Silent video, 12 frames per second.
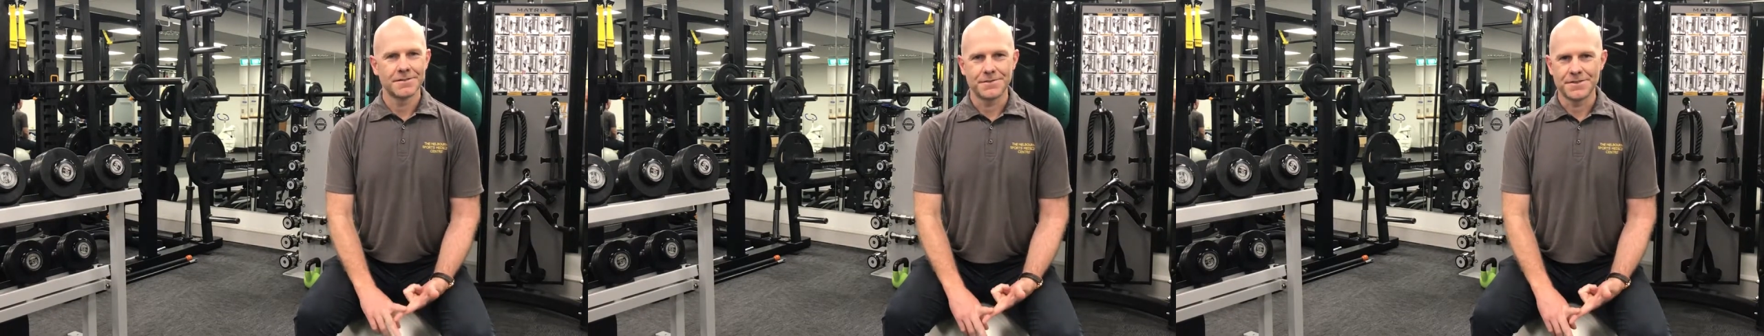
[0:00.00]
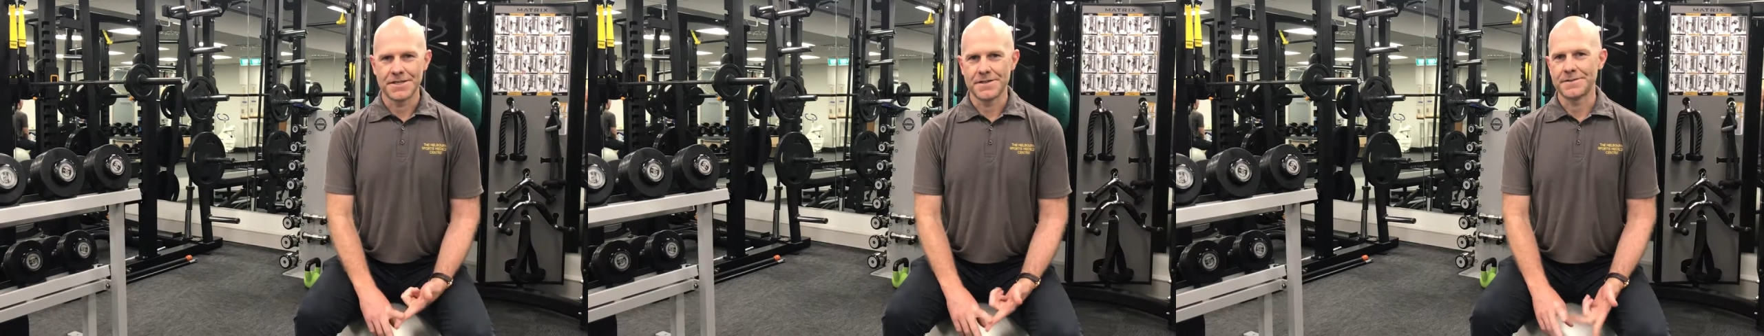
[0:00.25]

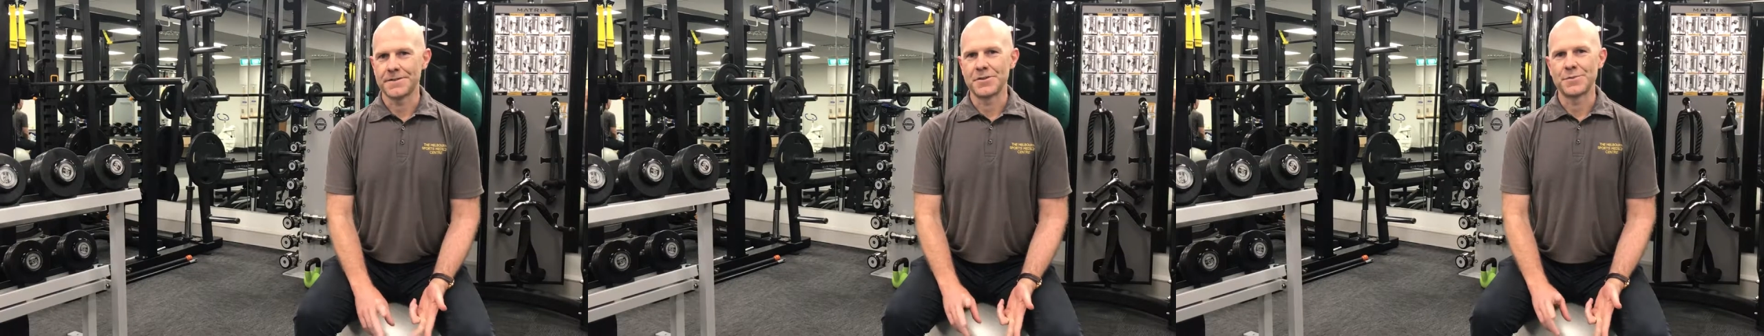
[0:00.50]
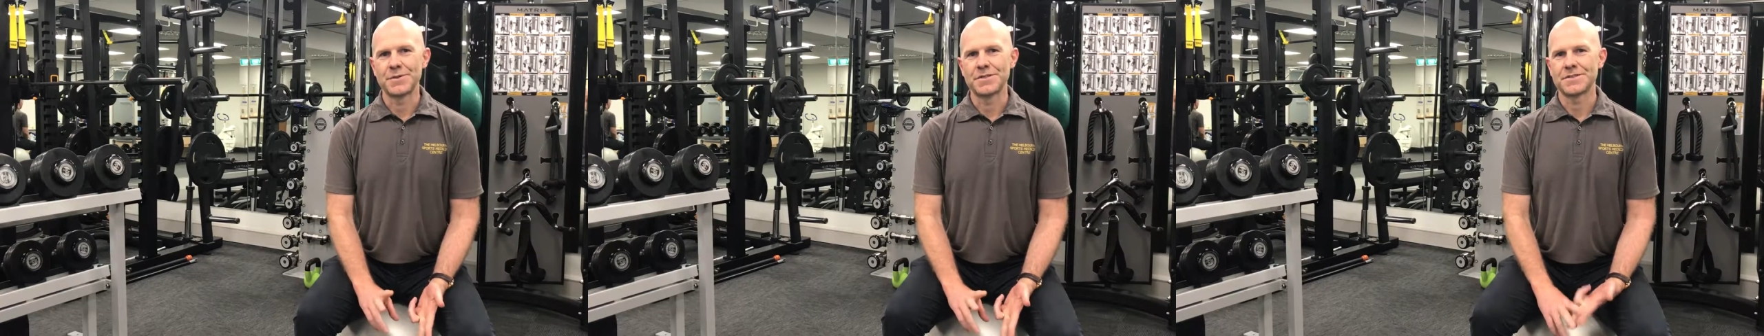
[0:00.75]

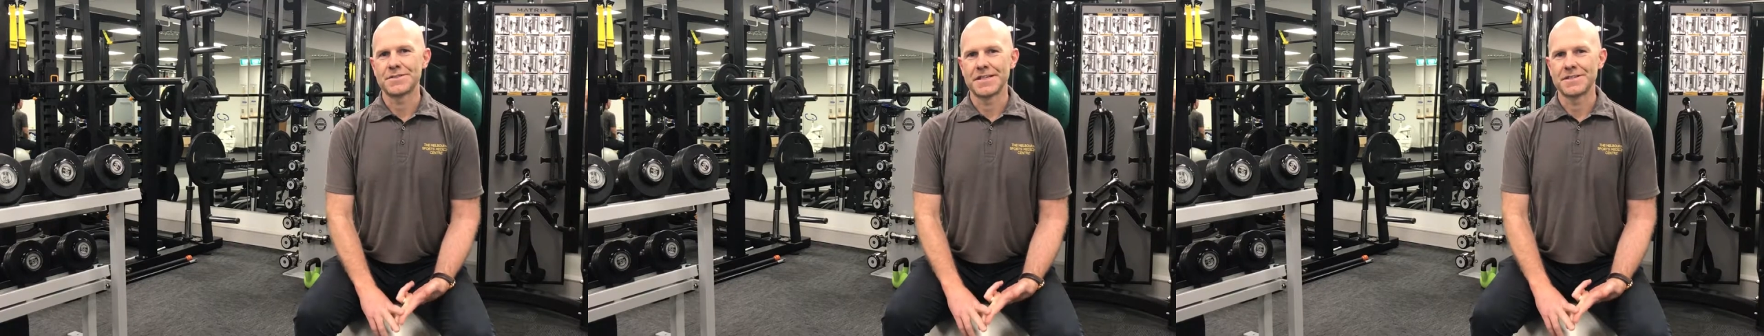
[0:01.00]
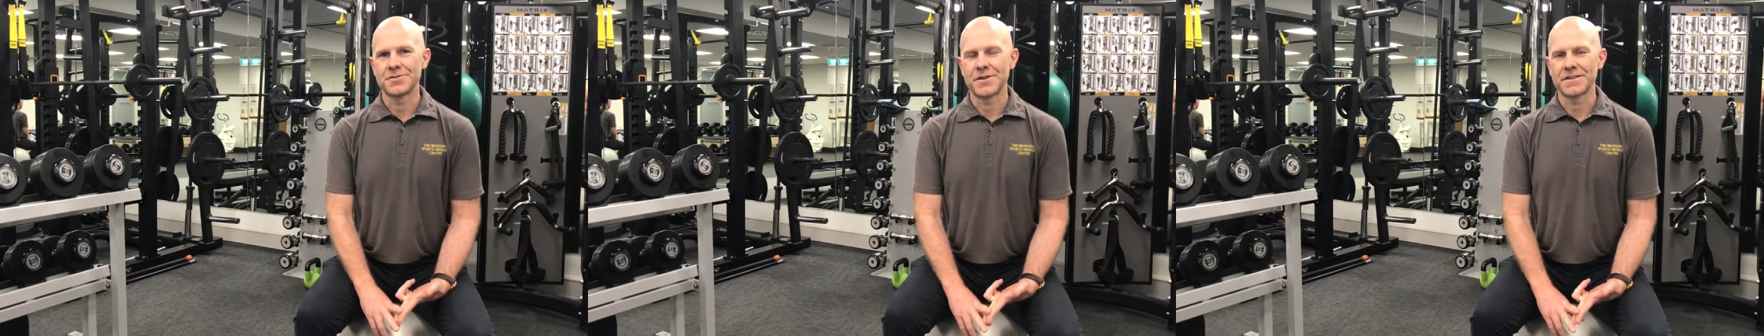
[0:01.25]
physiotherapists
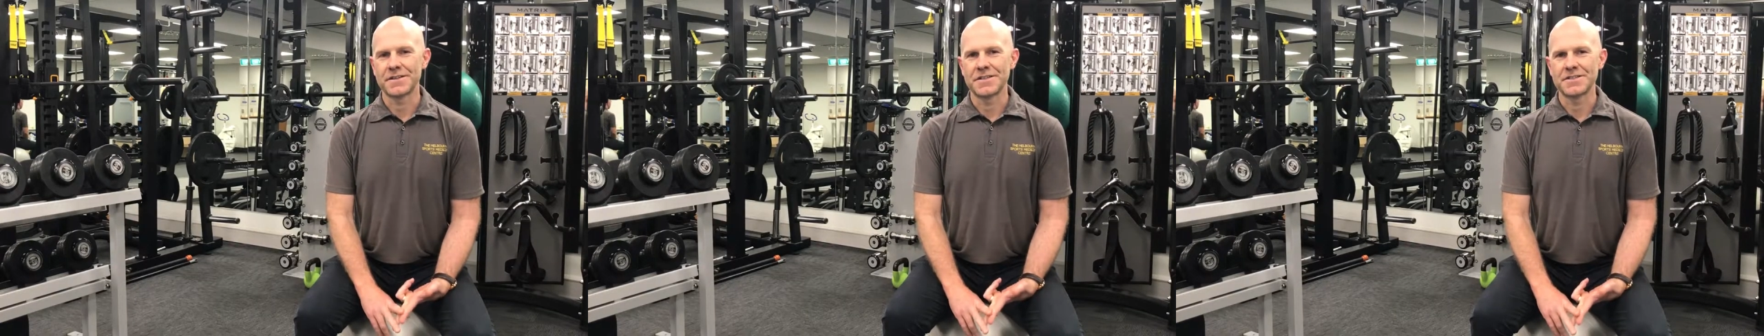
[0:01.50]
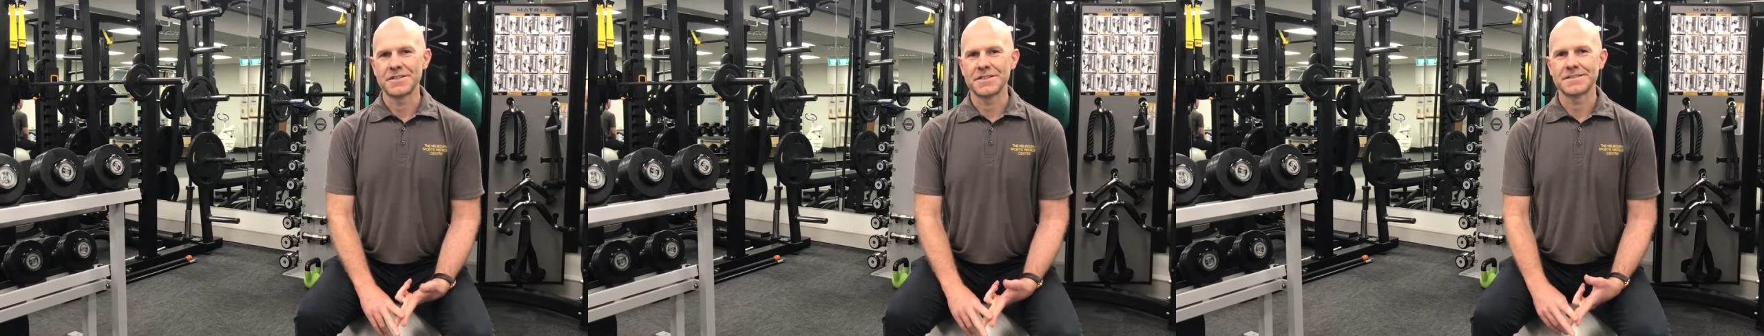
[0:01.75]
and strength and
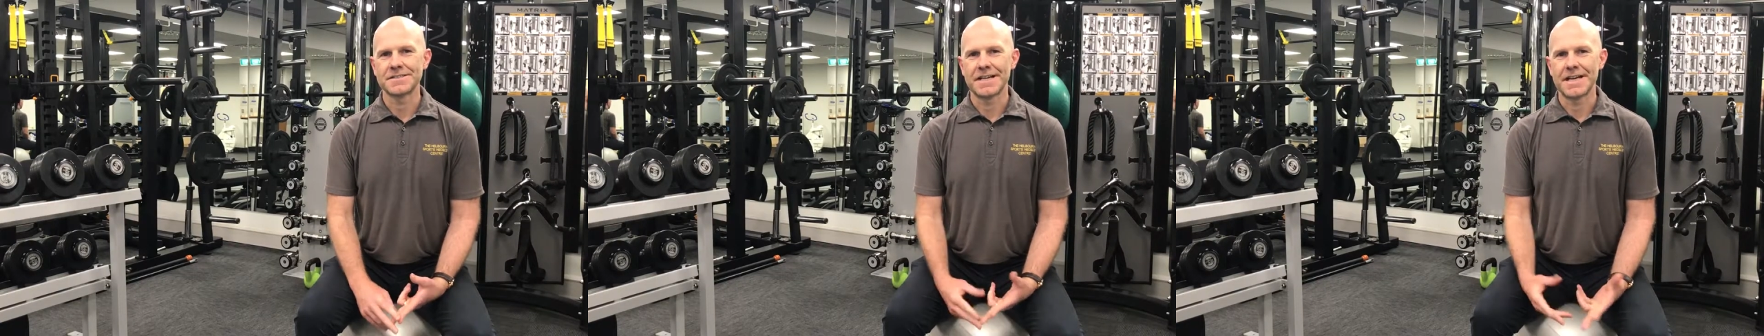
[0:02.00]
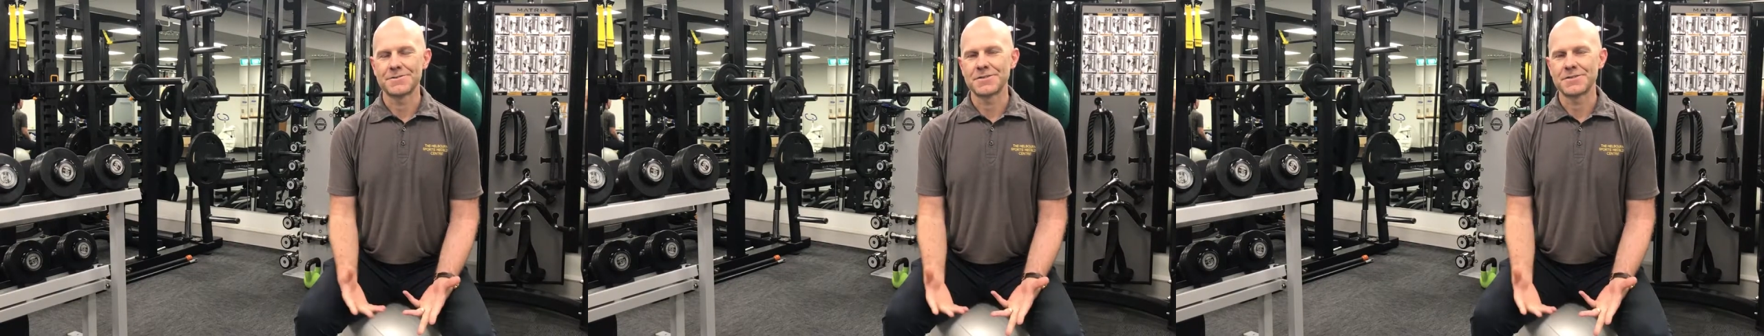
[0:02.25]
conditioning staff.